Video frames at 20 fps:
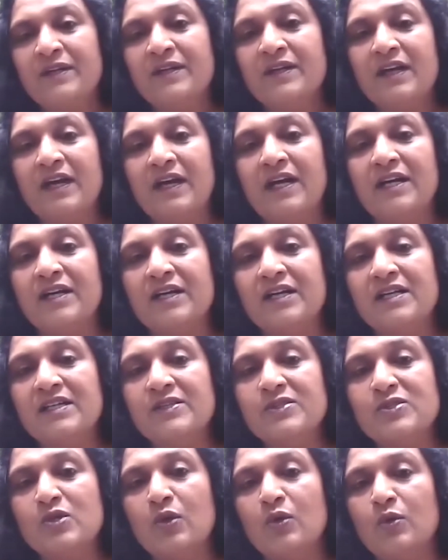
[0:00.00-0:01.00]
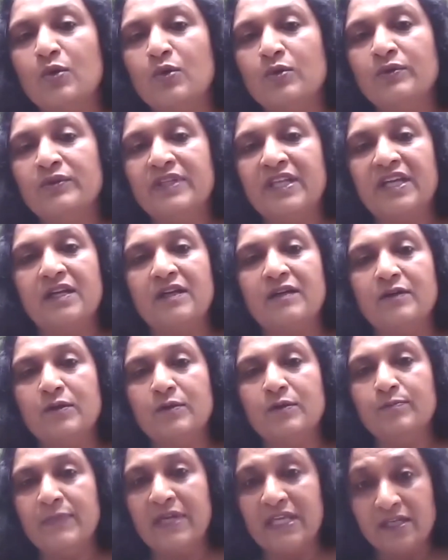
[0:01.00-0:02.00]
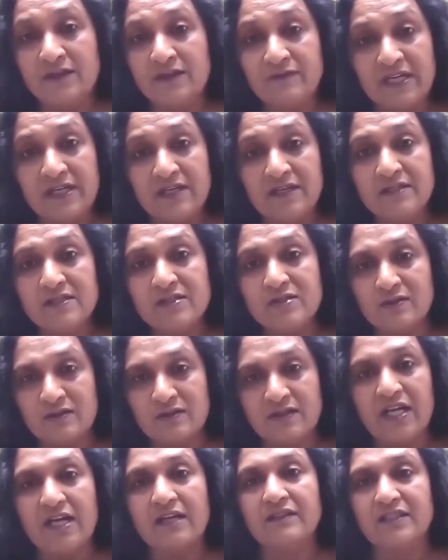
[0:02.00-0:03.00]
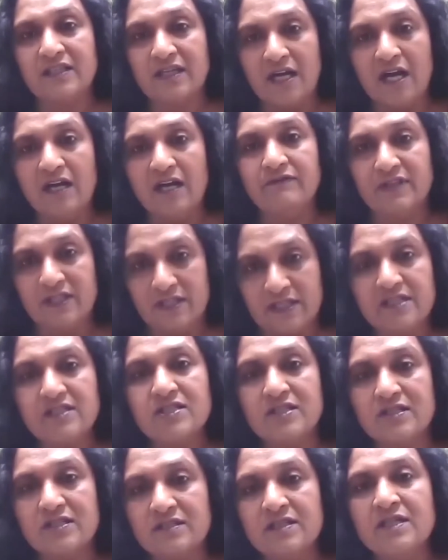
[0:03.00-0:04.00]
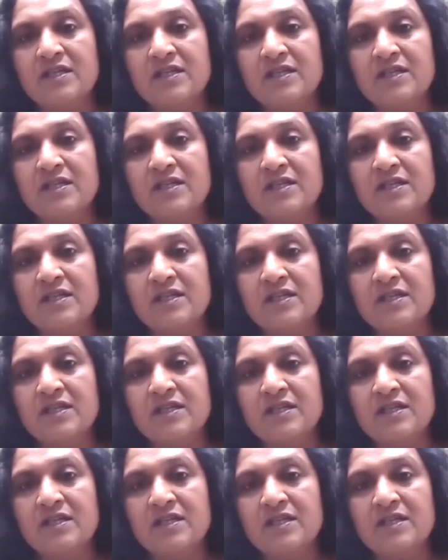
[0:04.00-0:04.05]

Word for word: Uh, so there are many ways to track the ovulation.